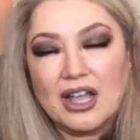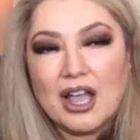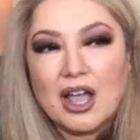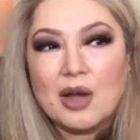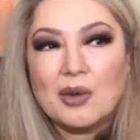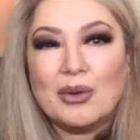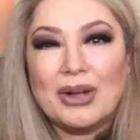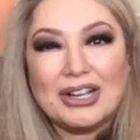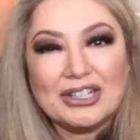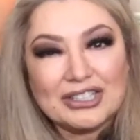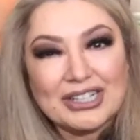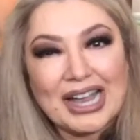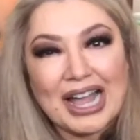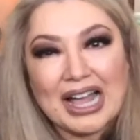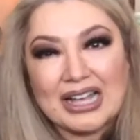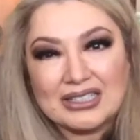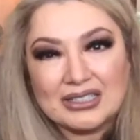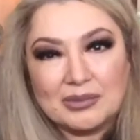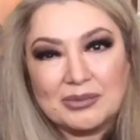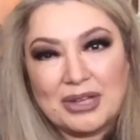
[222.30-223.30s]
Well, I actually
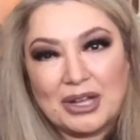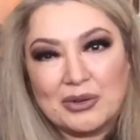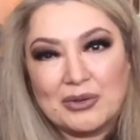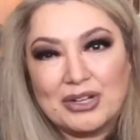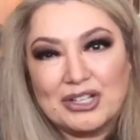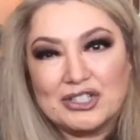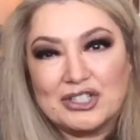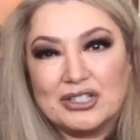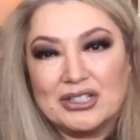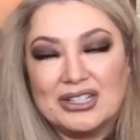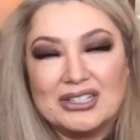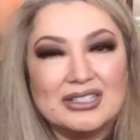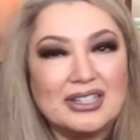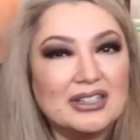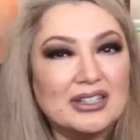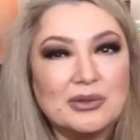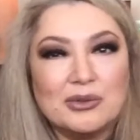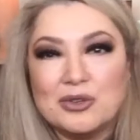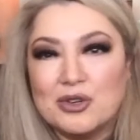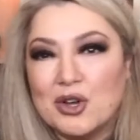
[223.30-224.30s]
asked them that question. They said
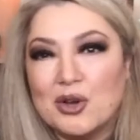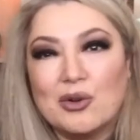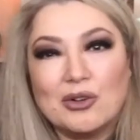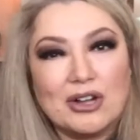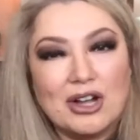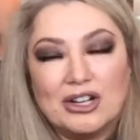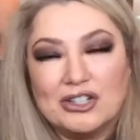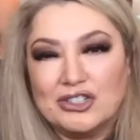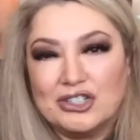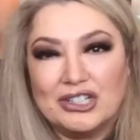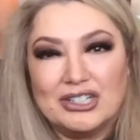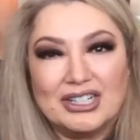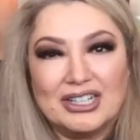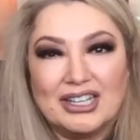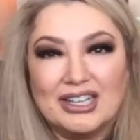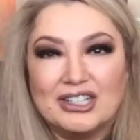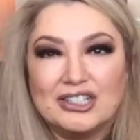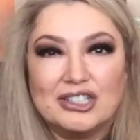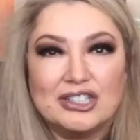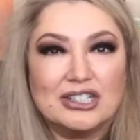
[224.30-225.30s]
there were no
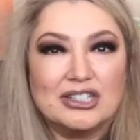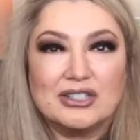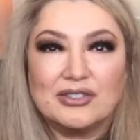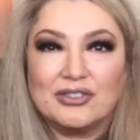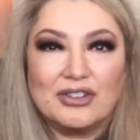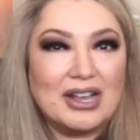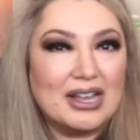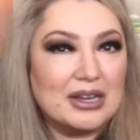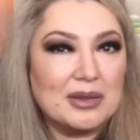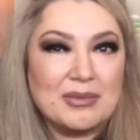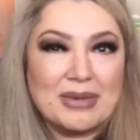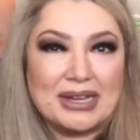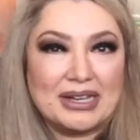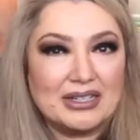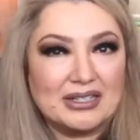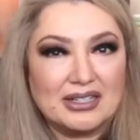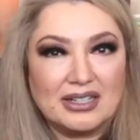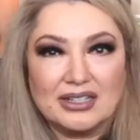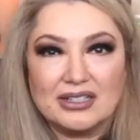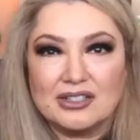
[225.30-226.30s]
contraindications for any
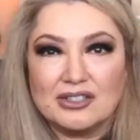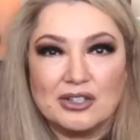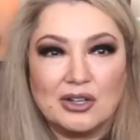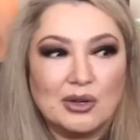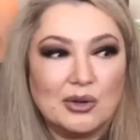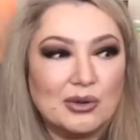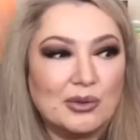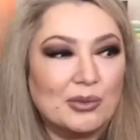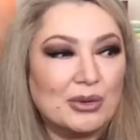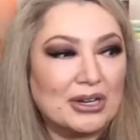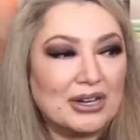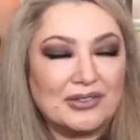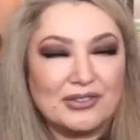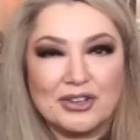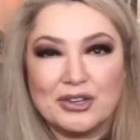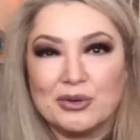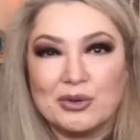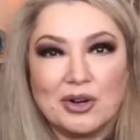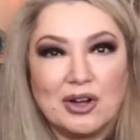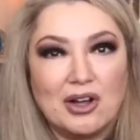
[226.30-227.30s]
medicine. So whatever you
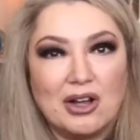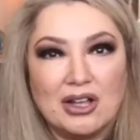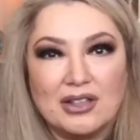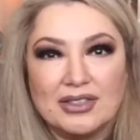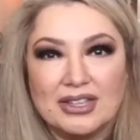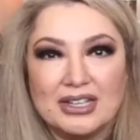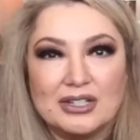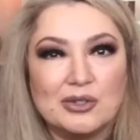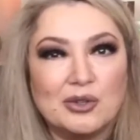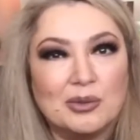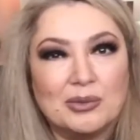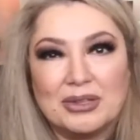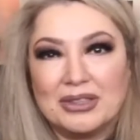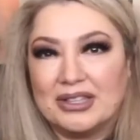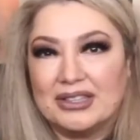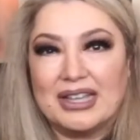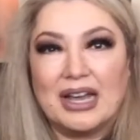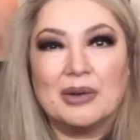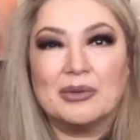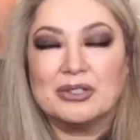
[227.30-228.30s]
were on, they told me
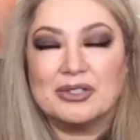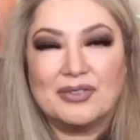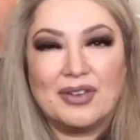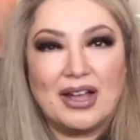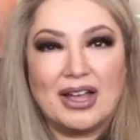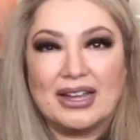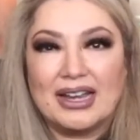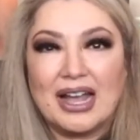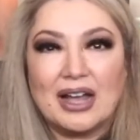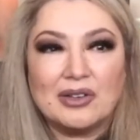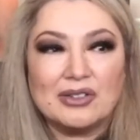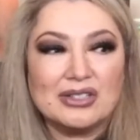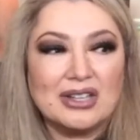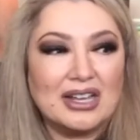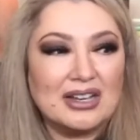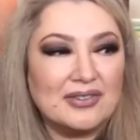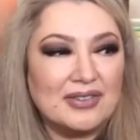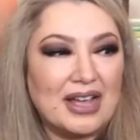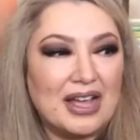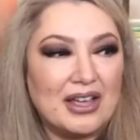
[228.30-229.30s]
that was fine. Outside
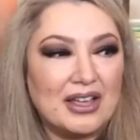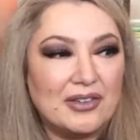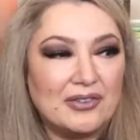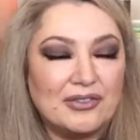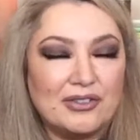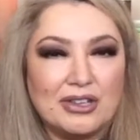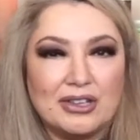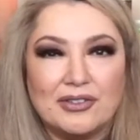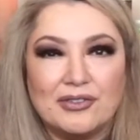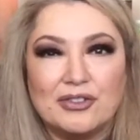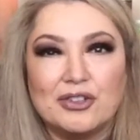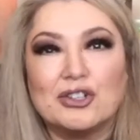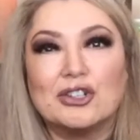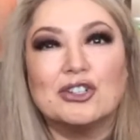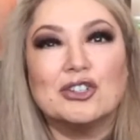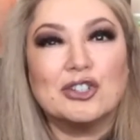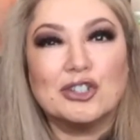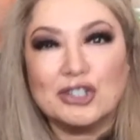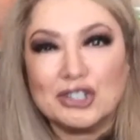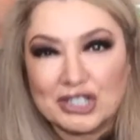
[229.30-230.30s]
of if you're
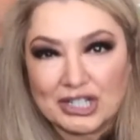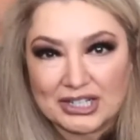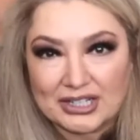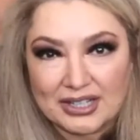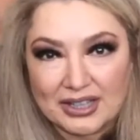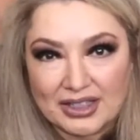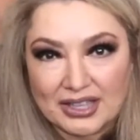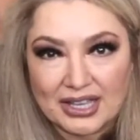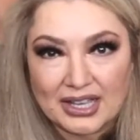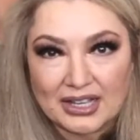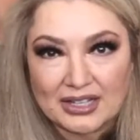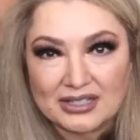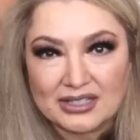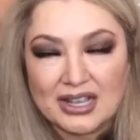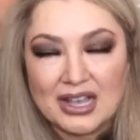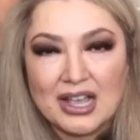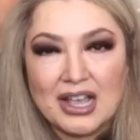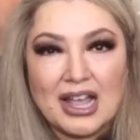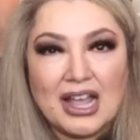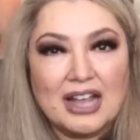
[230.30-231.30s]
allergic to things,
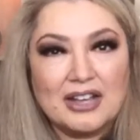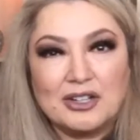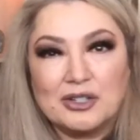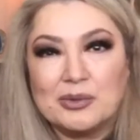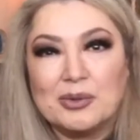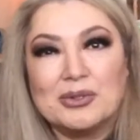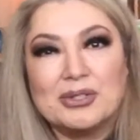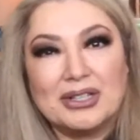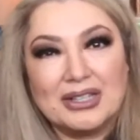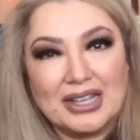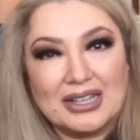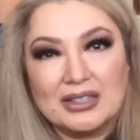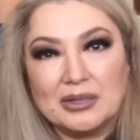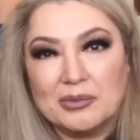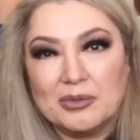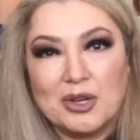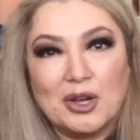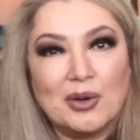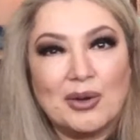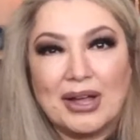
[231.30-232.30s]
and you're supposed to let them
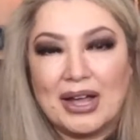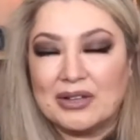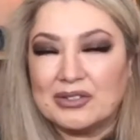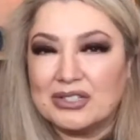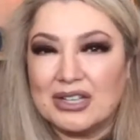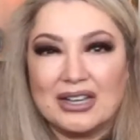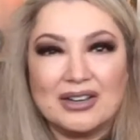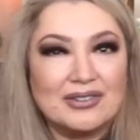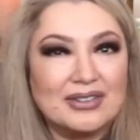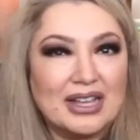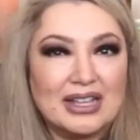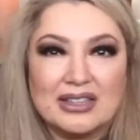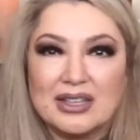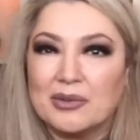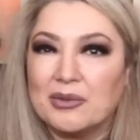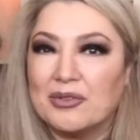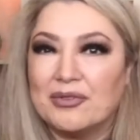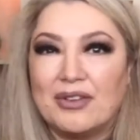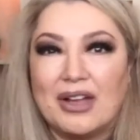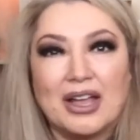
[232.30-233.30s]
know. Outside of that, they were
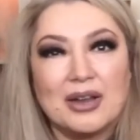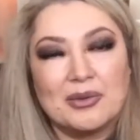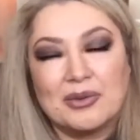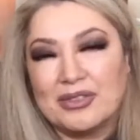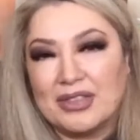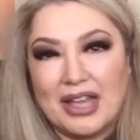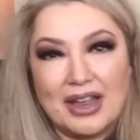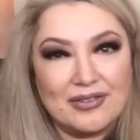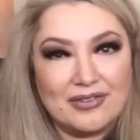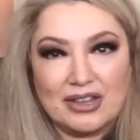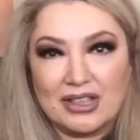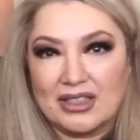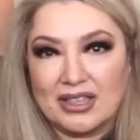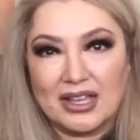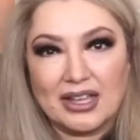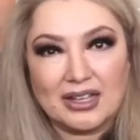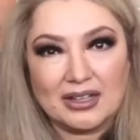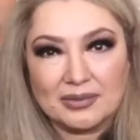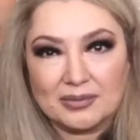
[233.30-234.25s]
fine with everything.